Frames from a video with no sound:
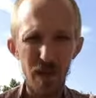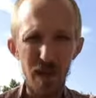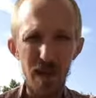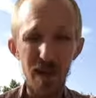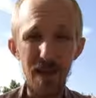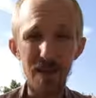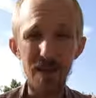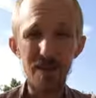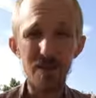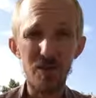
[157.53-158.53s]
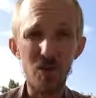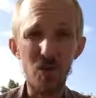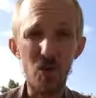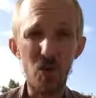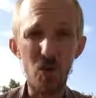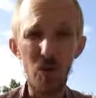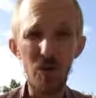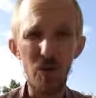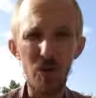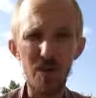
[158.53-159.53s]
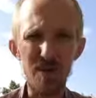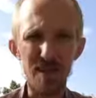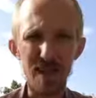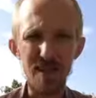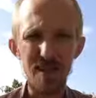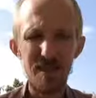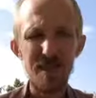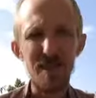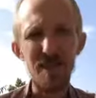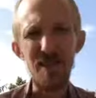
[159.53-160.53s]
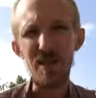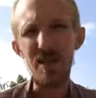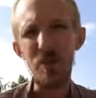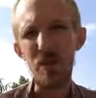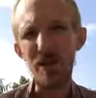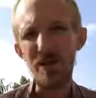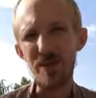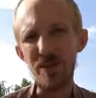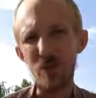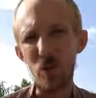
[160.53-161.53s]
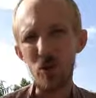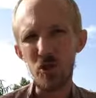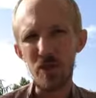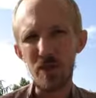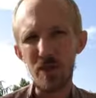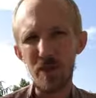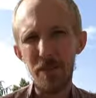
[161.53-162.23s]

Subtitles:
and so you will state the liberated emotion